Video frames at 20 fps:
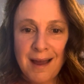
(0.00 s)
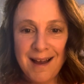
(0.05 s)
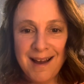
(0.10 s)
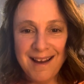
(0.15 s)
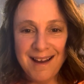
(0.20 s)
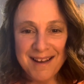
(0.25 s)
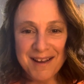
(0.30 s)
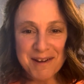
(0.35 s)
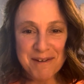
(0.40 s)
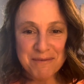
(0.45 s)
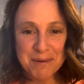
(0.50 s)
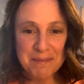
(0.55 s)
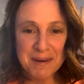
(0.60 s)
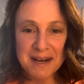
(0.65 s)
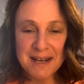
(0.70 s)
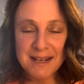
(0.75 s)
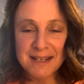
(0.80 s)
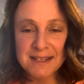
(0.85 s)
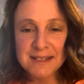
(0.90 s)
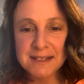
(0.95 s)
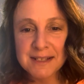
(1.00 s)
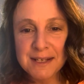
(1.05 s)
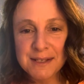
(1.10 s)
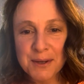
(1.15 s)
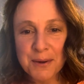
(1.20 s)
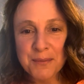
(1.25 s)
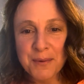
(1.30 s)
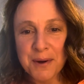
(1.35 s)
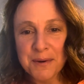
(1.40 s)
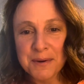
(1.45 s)
Hi everybody, it's
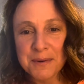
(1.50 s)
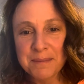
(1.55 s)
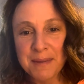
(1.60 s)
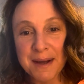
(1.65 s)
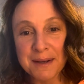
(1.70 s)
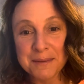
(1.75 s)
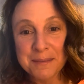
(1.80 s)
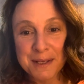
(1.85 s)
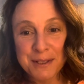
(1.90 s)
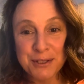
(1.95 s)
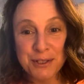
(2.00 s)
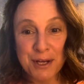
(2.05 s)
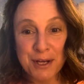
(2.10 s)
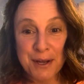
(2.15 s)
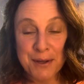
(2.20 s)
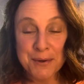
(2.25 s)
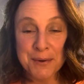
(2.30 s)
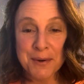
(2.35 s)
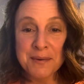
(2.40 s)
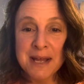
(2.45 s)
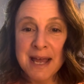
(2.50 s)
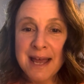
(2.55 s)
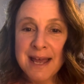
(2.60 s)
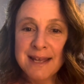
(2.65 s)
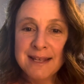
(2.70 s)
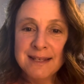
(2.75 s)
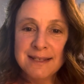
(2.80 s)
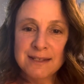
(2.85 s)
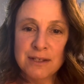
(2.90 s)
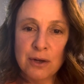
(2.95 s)
Leesa. Welcome back to my channel.
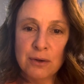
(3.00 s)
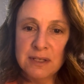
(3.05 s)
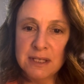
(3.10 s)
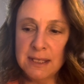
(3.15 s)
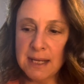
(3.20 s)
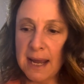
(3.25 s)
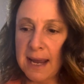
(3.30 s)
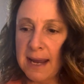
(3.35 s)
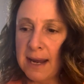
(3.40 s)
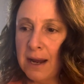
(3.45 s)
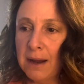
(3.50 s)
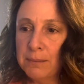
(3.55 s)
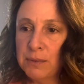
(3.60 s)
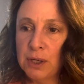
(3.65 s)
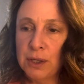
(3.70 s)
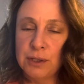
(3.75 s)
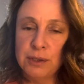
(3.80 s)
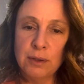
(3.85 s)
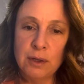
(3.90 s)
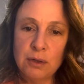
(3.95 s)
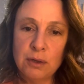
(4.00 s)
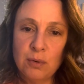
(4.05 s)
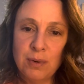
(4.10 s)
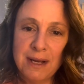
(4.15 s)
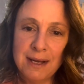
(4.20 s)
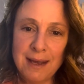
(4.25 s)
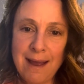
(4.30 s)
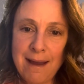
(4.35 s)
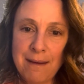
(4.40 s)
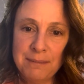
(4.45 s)
So today I'm going to do a
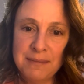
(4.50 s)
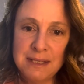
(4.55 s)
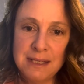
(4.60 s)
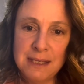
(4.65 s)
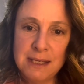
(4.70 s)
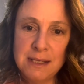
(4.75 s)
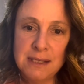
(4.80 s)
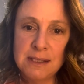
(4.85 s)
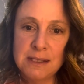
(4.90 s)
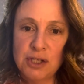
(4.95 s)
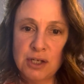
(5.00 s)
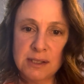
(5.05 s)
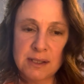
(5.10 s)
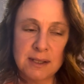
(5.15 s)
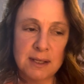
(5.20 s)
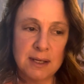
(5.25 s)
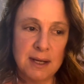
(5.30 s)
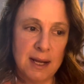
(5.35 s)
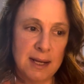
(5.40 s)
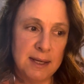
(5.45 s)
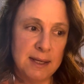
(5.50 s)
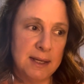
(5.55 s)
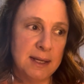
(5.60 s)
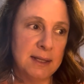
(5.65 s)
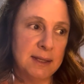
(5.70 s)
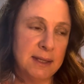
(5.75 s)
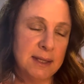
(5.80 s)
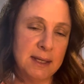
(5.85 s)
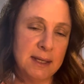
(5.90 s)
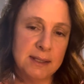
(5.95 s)
quick empties just to kind of
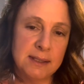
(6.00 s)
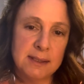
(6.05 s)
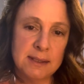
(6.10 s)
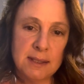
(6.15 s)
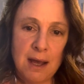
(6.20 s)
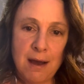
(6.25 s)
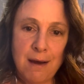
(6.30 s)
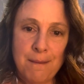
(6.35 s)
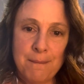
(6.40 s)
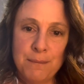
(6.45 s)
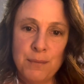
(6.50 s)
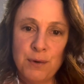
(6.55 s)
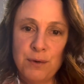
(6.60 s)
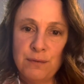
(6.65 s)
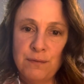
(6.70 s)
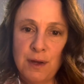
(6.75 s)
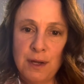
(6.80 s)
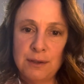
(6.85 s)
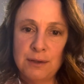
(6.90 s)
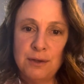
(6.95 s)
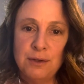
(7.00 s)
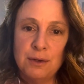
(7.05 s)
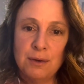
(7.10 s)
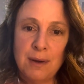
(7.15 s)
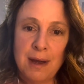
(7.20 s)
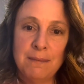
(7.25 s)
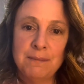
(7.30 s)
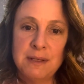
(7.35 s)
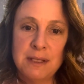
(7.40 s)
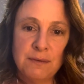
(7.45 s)
get this um, moving to do
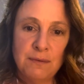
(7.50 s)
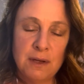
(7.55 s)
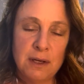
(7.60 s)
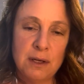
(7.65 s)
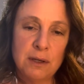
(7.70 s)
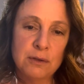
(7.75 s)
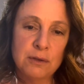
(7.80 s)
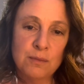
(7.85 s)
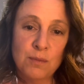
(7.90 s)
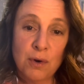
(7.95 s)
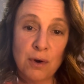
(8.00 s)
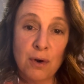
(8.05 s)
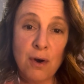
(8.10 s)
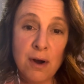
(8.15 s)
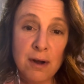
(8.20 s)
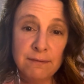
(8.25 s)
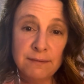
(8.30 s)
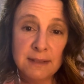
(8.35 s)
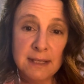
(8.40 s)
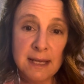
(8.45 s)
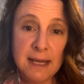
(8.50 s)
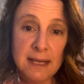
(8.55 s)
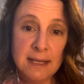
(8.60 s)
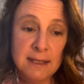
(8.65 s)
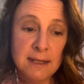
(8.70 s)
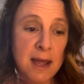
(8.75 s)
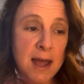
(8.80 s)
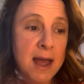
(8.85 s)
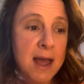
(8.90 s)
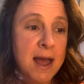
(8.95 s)
empties videos more often.